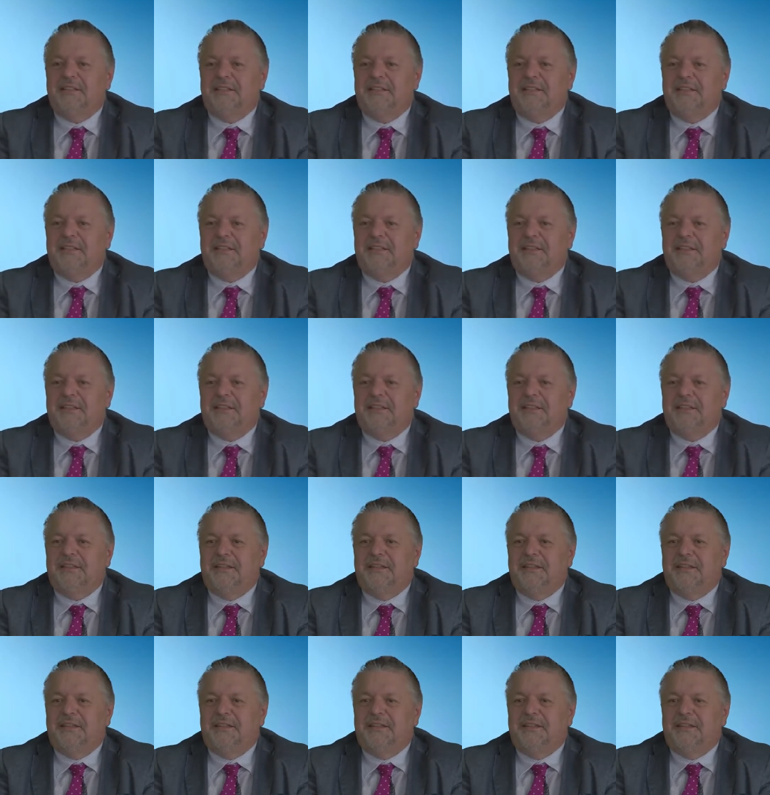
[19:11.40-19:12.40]

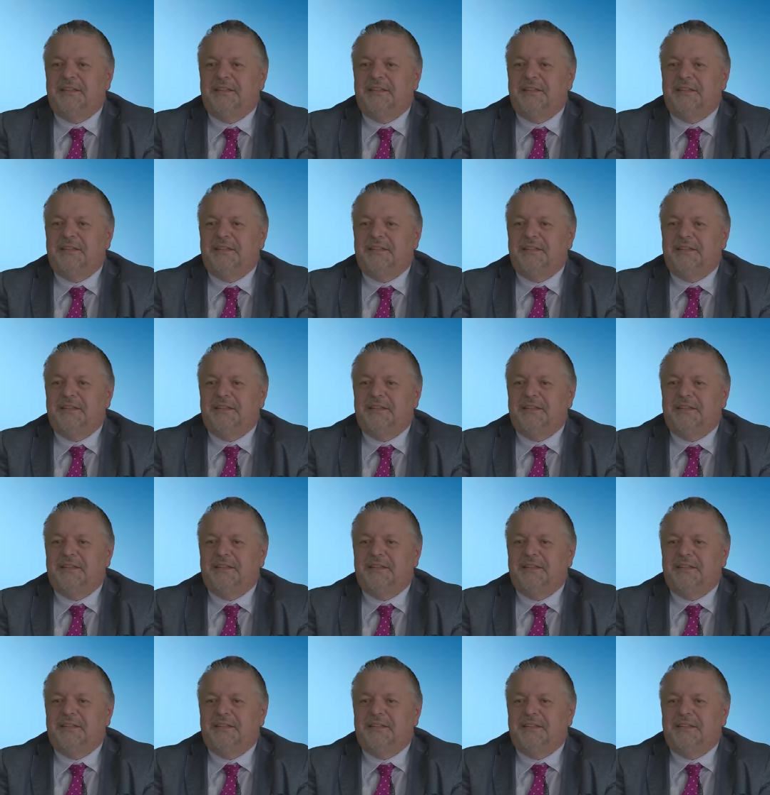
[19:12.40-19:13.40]
No one is speaking in this clip.